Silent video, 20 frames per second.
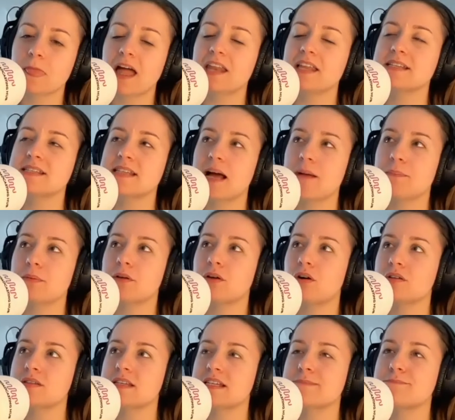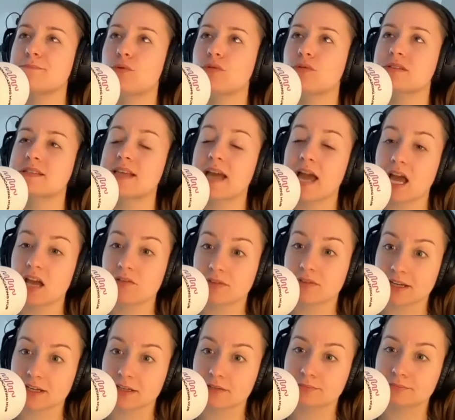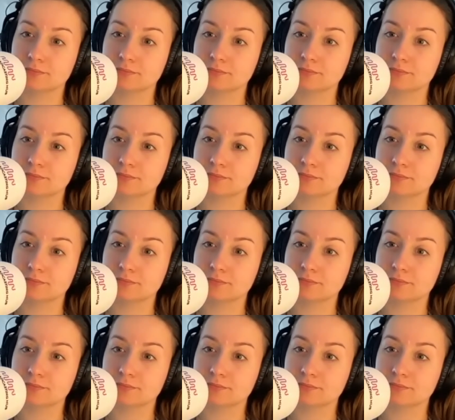And is that because it's more scary?